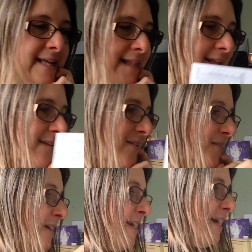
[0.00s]
there, that's
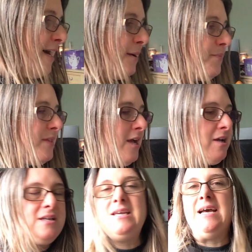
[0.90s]
all.
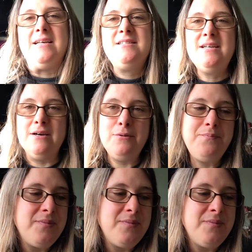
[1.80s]
Yeah, so